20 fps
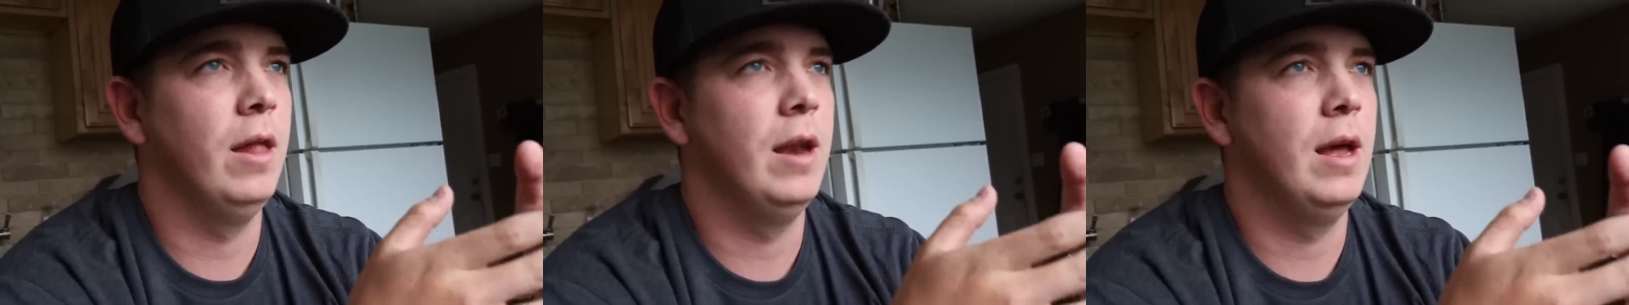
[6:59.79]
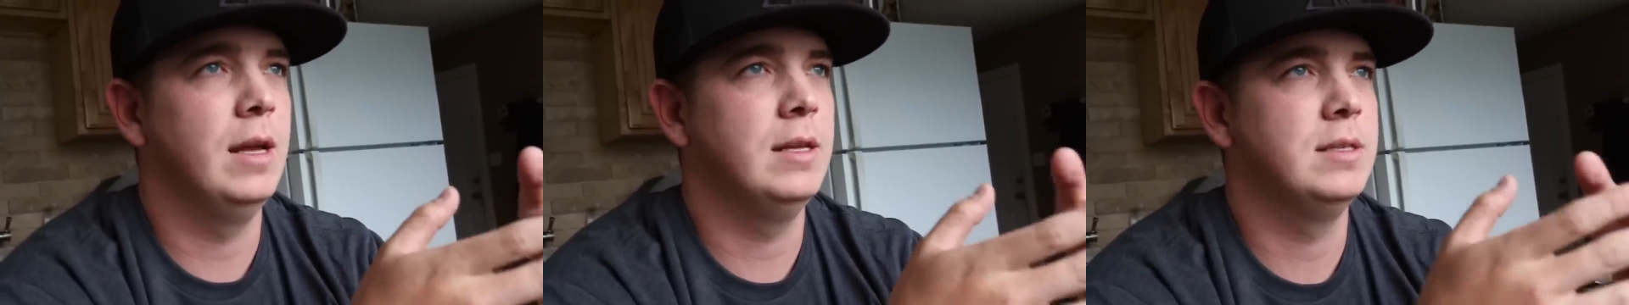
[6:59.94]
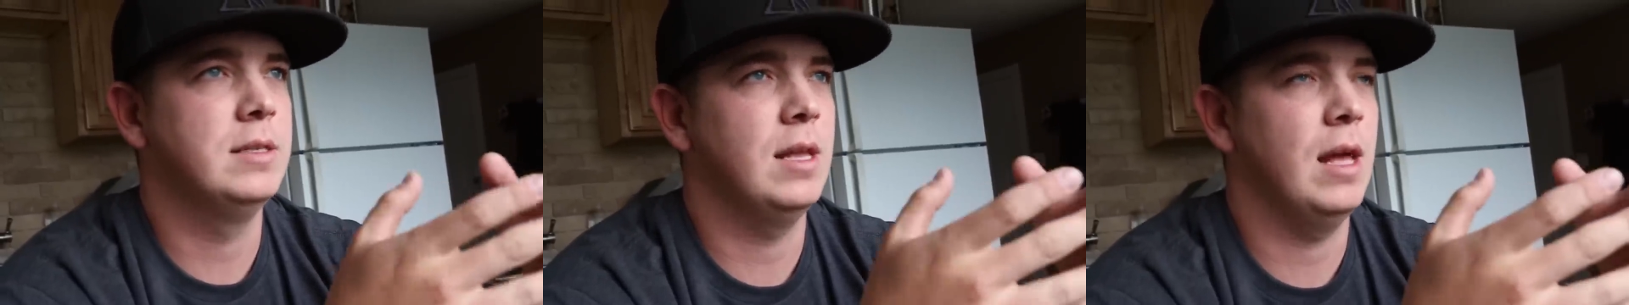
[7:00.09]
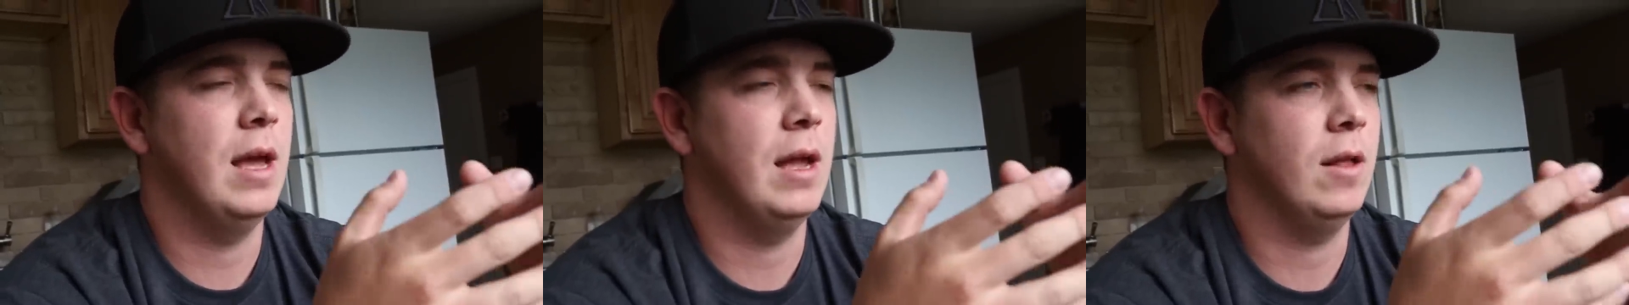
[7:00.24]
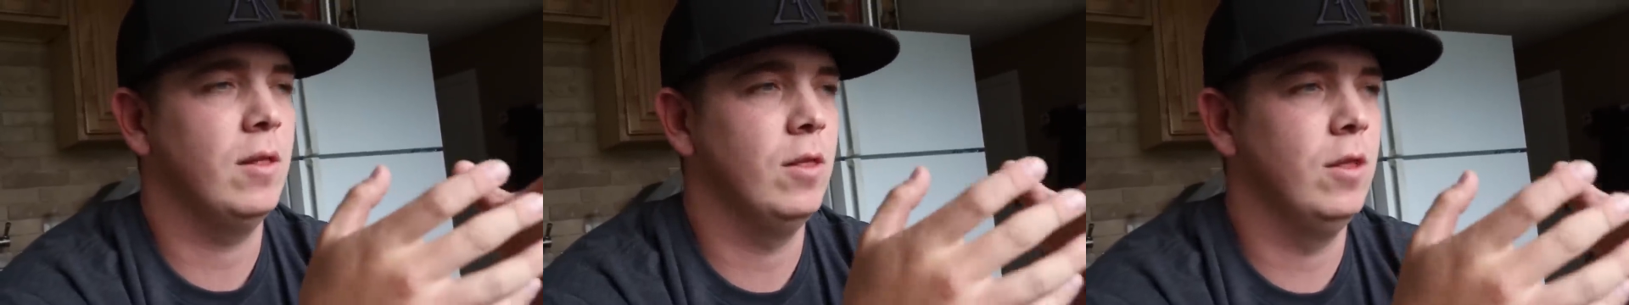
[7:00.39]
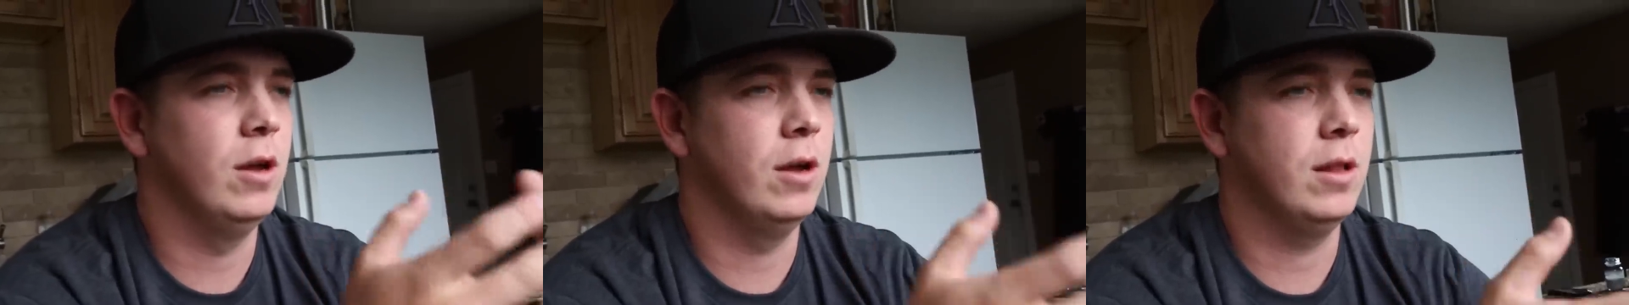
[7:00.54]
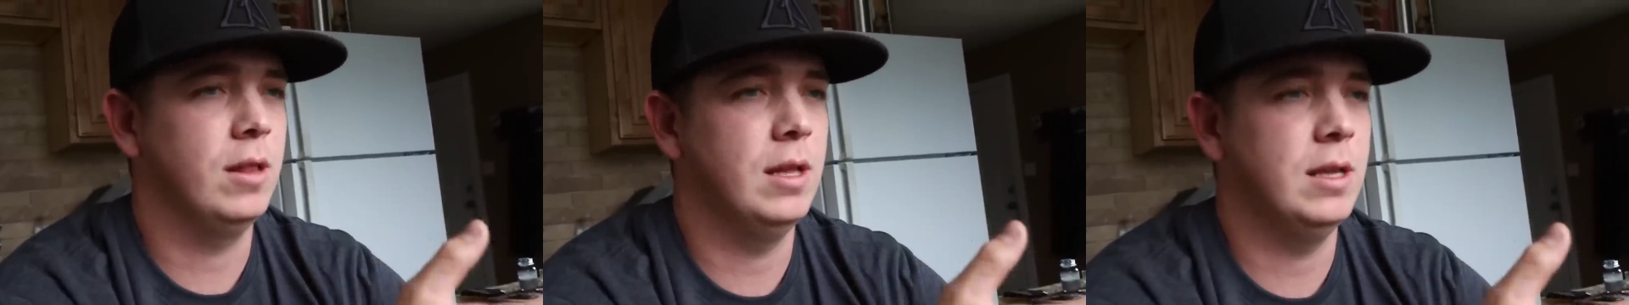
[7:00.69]
us, like,
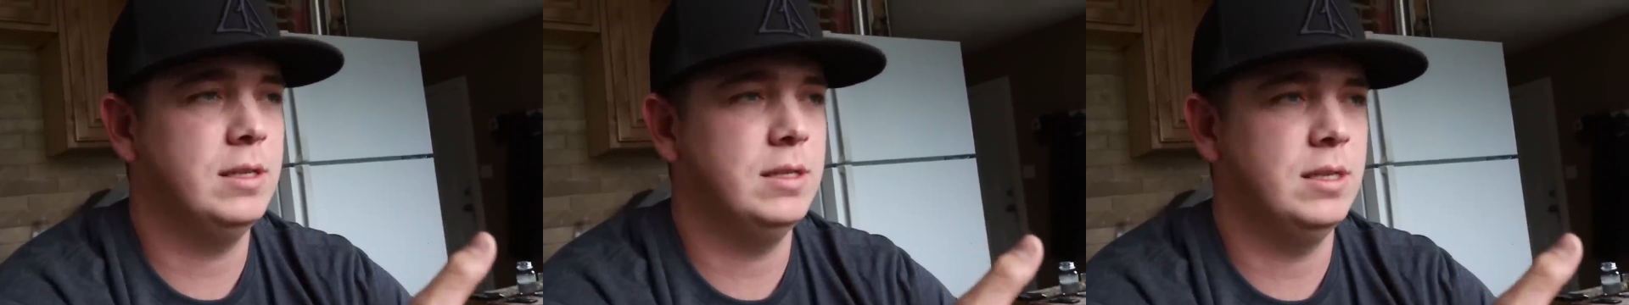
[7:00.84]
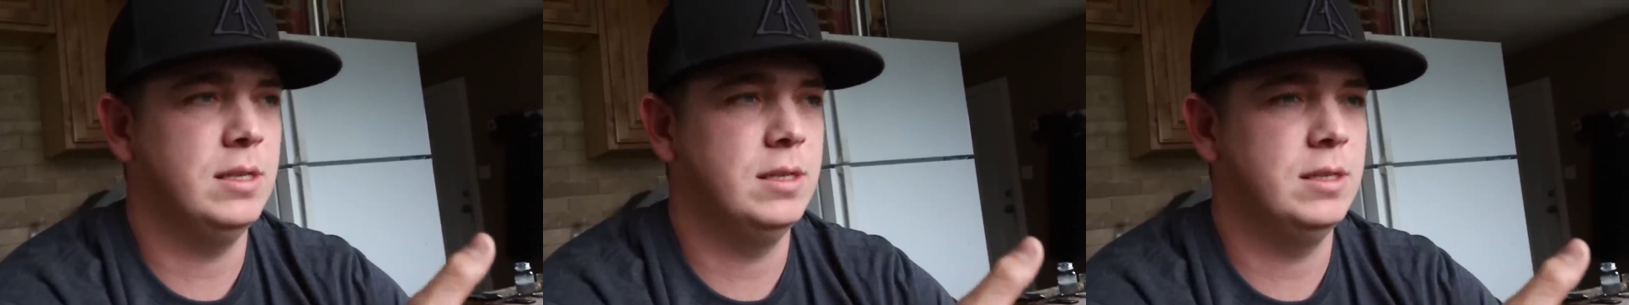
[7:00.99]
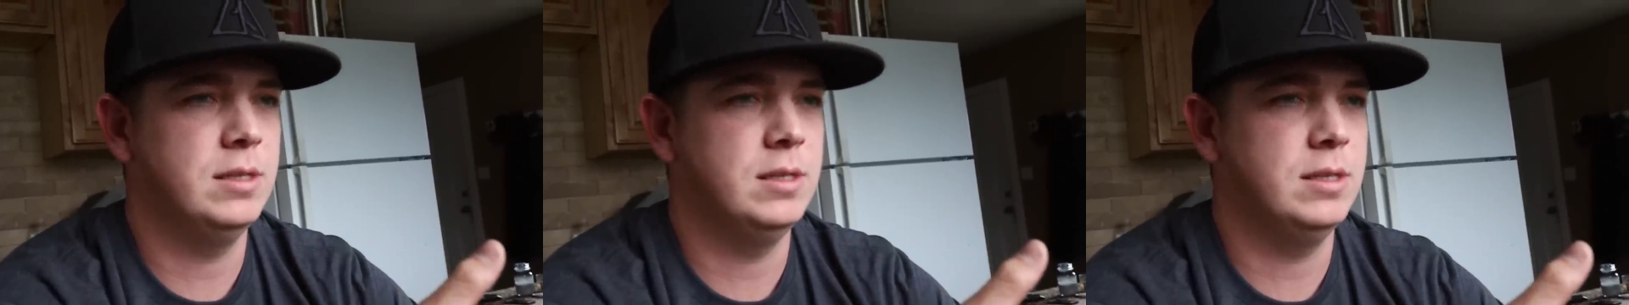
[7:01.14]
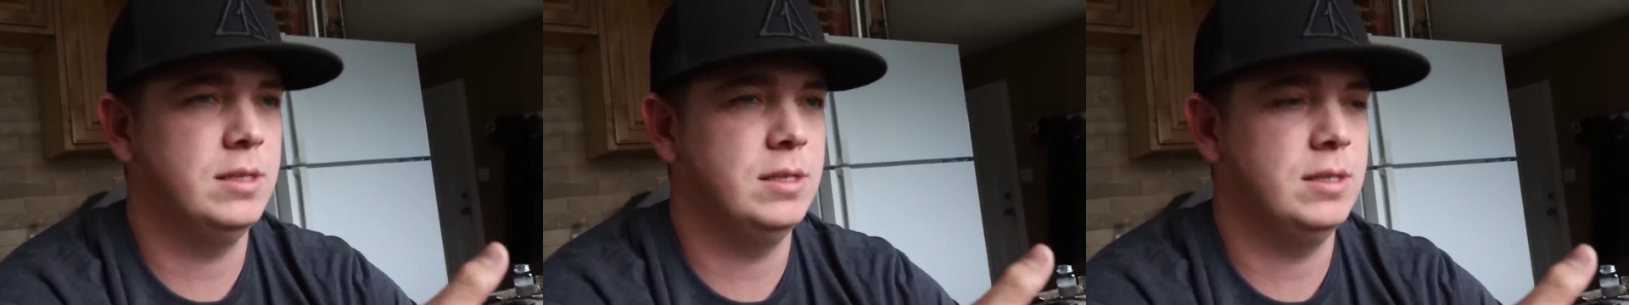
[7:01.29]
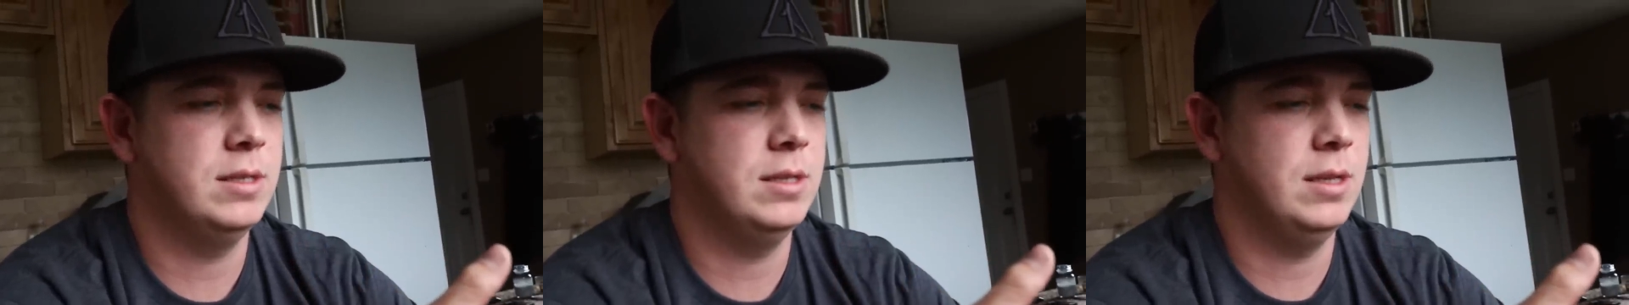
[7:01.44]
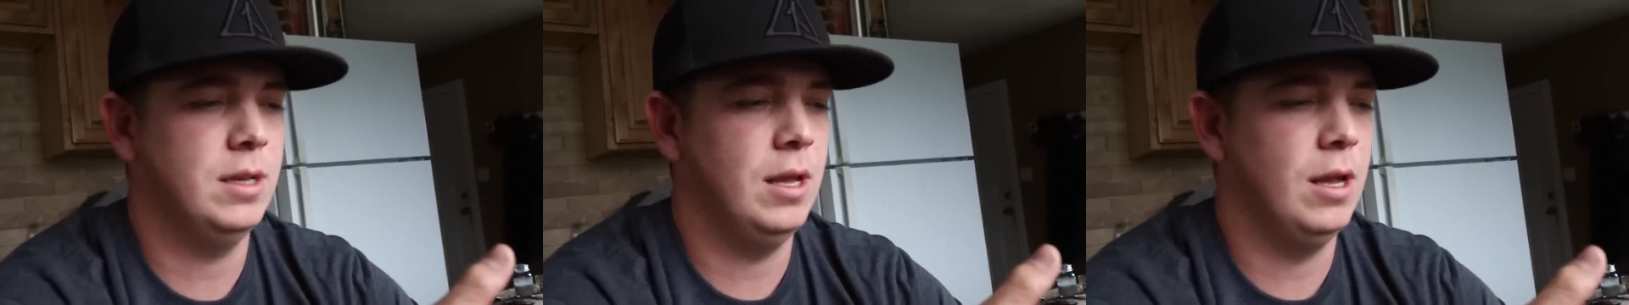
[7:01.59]
look, this is,